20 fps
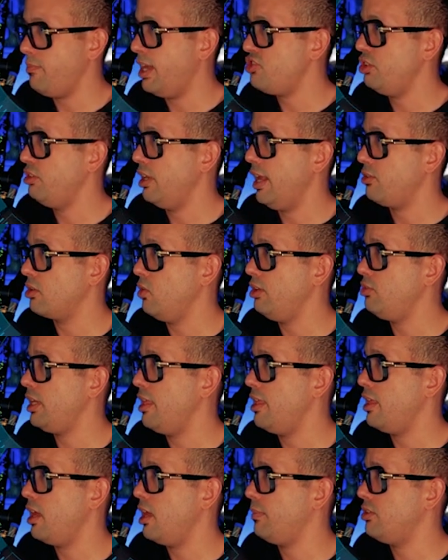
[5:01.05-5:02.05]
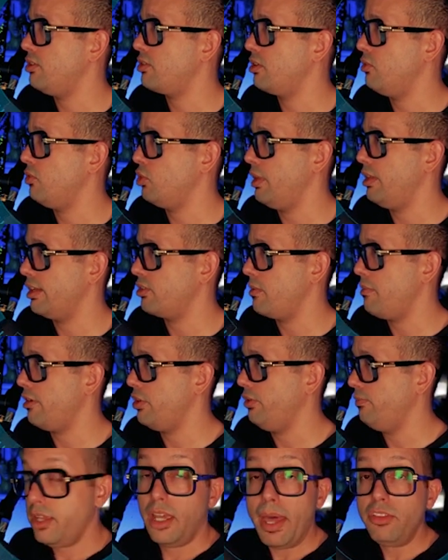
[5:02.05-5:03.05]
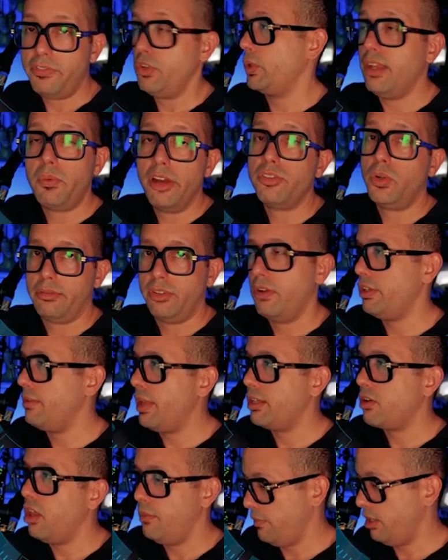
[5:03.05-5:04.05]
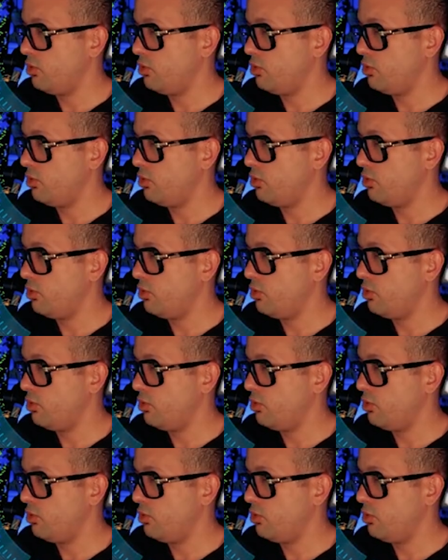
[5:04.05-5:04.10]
for us developers to come up with